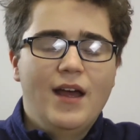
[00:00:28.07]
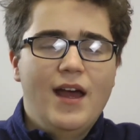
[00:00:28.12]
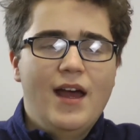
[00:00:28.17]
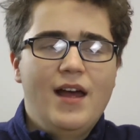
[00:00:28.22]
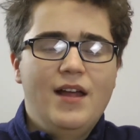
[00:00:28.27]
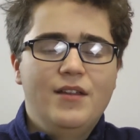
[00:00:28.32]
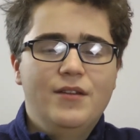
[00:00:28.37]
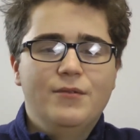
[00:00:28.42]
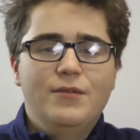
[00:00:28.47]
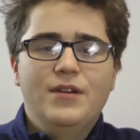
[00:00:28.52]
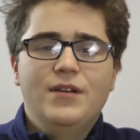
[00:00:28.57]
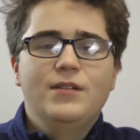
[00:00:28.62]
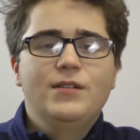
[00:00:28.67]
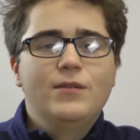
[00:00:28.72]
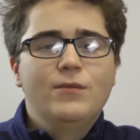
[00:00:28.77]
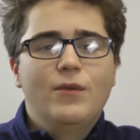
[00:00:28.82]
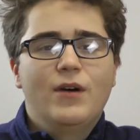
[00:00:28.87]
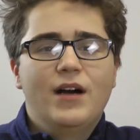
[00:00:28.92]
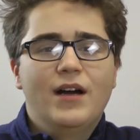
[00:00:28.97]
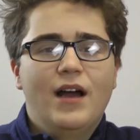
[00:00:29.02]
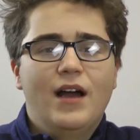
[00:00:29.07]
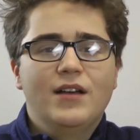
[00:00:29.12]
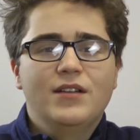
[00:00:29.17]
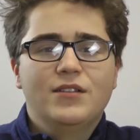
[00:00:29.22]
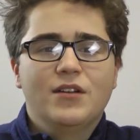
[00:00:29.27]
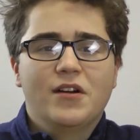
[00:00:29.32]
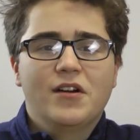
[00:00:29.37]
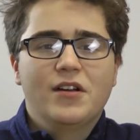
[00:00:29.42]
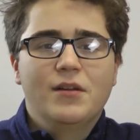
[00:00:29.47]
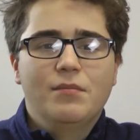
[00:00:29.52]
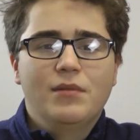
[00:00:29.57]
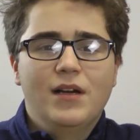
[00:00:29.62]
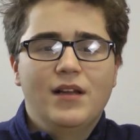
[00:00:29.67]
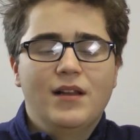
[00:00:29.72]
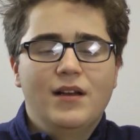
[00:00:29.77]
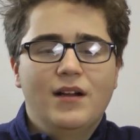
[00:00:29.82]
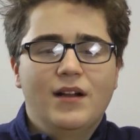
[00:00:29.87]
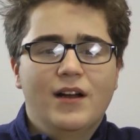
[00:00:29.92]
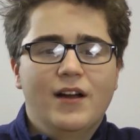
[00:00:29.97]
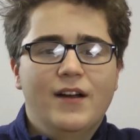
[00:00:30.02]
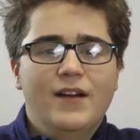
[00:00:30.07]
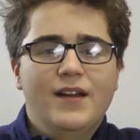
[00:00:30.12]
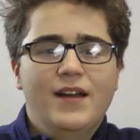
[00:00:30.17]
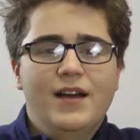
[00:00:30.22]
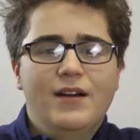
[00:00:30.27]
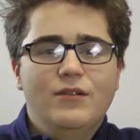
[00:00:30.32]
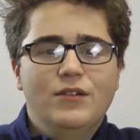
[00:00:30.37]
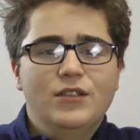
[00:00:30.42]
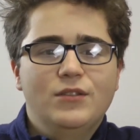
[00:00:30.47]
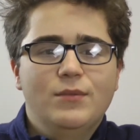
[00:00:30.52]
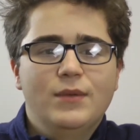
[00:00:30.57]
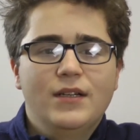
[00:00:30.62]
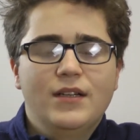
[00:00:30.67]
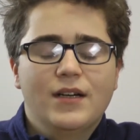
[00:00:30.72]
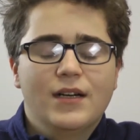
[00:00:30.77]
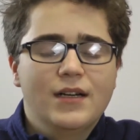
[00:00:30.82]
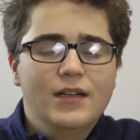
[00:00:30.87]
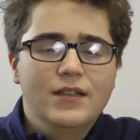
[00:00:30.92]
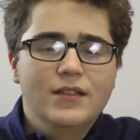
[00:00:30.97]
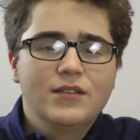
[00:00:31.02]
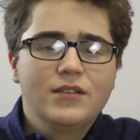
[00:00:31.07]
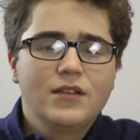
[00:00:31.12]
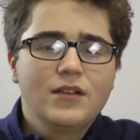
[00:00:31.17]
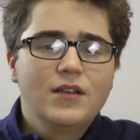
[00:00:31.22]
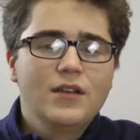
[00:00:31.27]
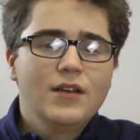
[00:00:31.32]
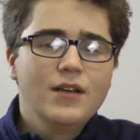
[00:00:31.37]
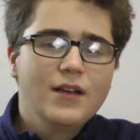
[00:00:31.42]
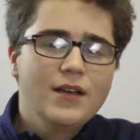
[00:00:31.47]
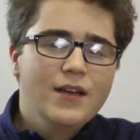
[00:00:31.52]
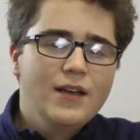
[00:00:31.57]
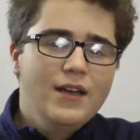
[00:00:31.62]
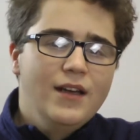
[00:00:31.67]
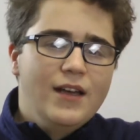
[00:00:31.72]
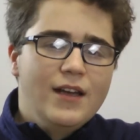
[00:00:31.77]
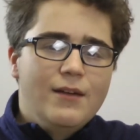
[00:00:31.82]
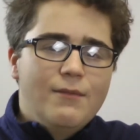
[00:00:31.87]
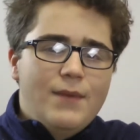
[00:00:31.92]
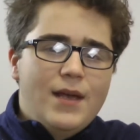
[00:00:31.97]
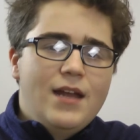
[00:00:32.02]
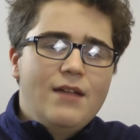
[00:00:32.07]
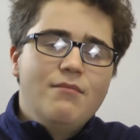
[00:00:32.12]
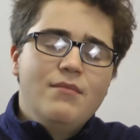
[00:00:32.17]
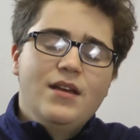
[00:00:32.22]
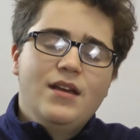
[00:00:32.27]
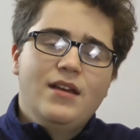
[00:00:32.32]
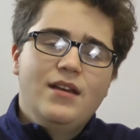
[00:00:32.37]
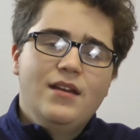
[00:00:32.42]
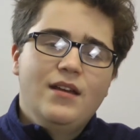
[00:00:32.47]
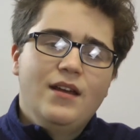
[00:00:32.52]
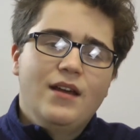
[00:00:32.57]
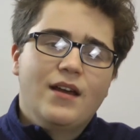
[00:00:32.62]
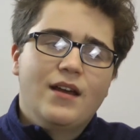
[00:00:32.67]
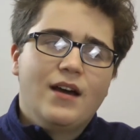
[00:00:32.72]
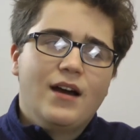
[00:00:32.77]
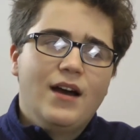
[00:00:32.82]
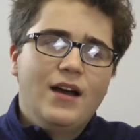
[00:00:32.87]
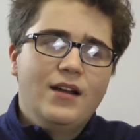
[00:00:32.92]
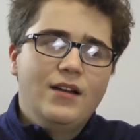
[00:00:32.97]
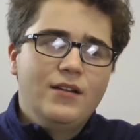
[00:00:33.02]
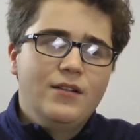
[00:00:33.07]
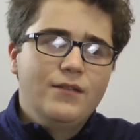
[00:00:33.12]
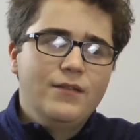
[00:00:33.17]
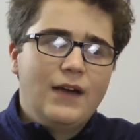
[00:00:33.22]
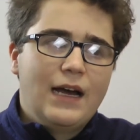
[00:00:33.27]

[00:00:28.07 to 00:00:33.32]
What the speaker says: And the reason why I started to play the clarinet was because it made me express